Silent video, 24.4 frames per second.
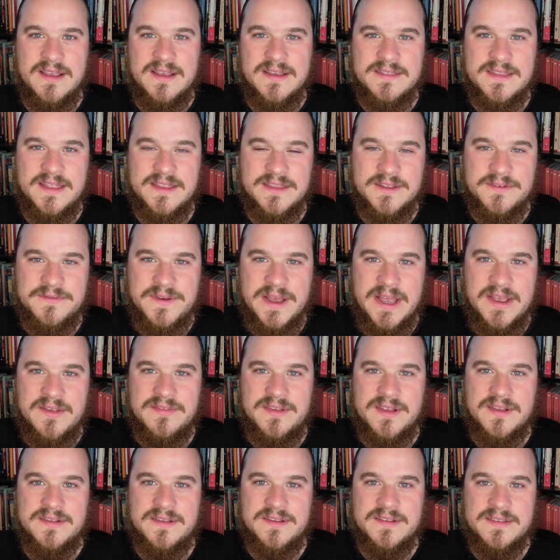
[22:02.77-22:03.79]
that the five
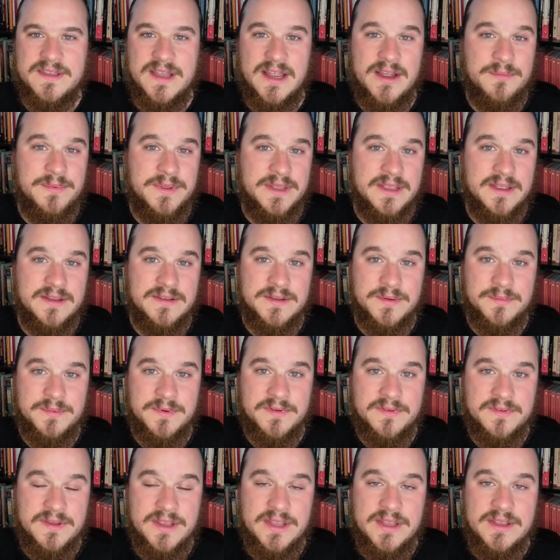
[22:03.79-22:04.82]
senses now begin to
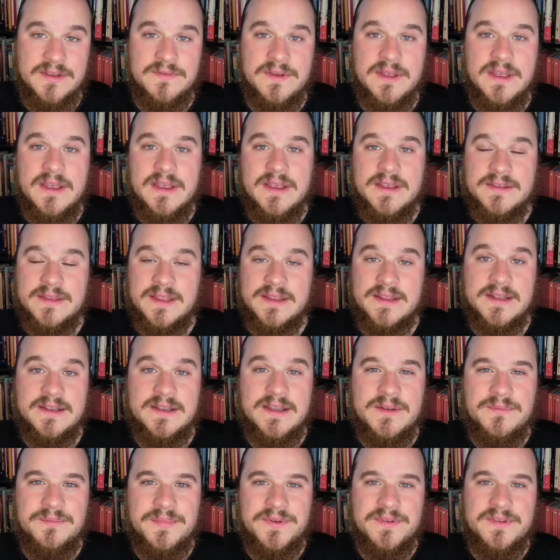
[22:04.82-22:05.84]
perceive that they
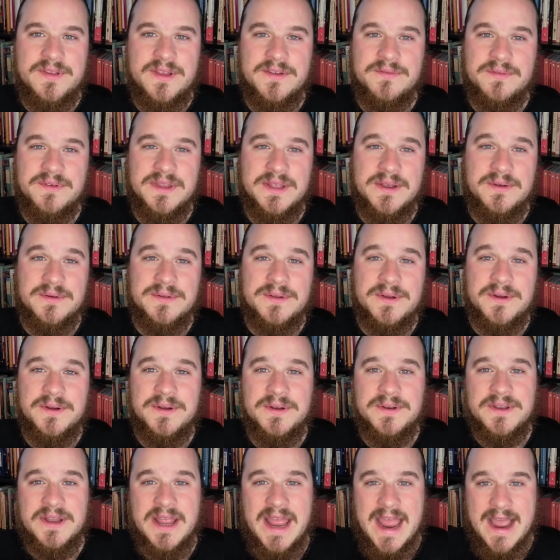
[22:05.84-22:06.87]
didn't perceive when they were
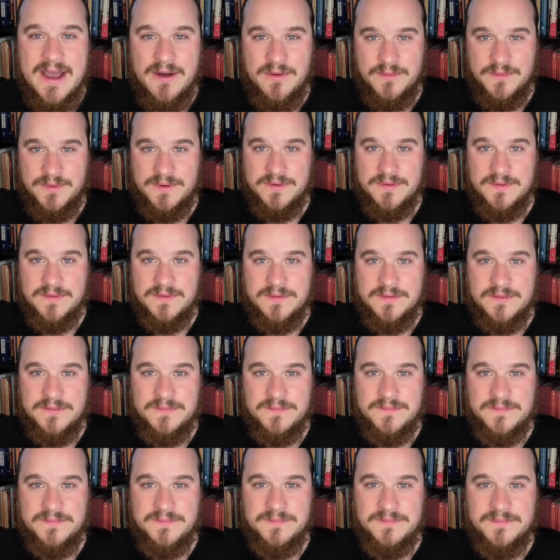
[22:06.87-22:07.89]
turned outwards.
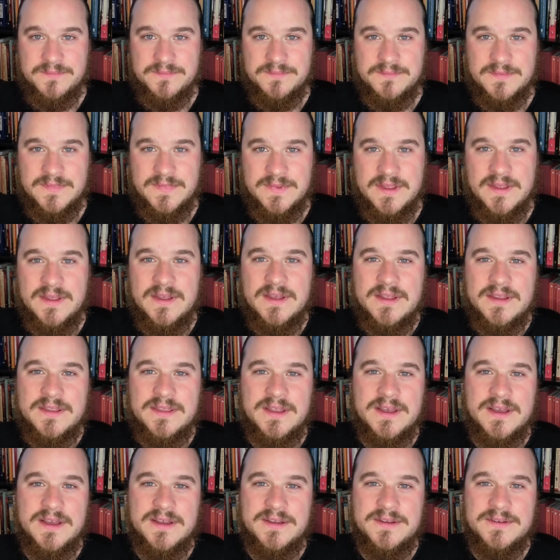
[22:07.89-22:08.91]

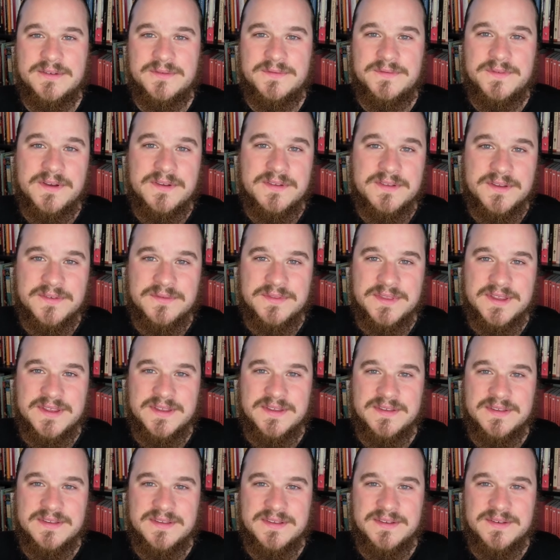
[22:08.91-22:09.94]
The first of
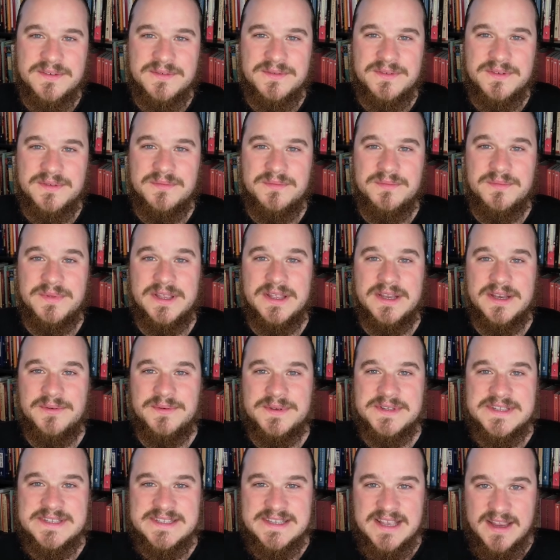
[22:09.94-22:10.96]
these, beginning
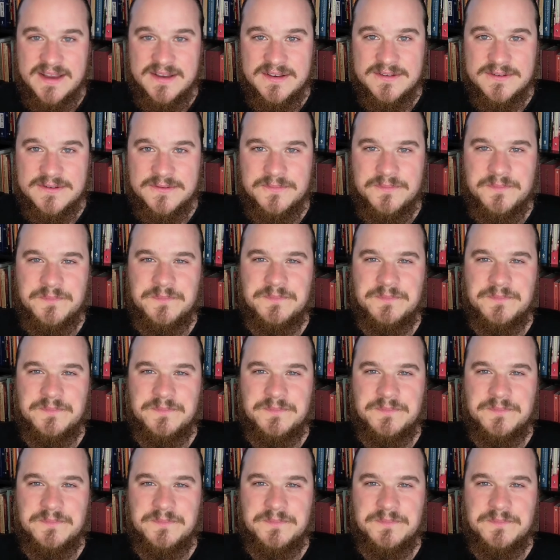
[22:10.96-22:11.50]
with sight,